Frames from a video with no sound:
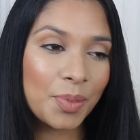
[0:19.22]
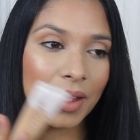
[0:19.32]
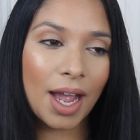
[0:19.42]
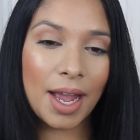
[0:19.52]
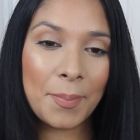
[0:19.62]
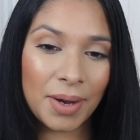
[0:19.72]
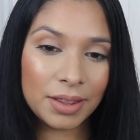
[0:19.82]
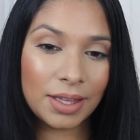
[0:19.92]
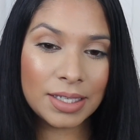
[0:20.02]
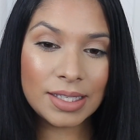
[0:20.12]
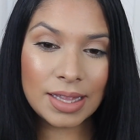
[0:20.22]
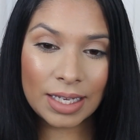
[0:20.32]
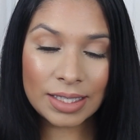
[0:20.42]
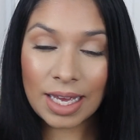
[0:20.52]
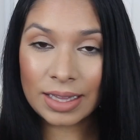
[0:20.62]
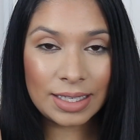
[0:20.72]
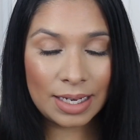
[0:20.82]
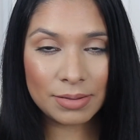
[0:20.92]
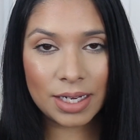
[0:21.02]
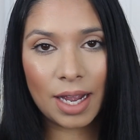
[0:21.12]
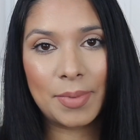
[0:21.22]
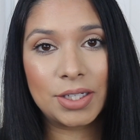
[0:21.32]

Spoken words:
I bought this at the same time.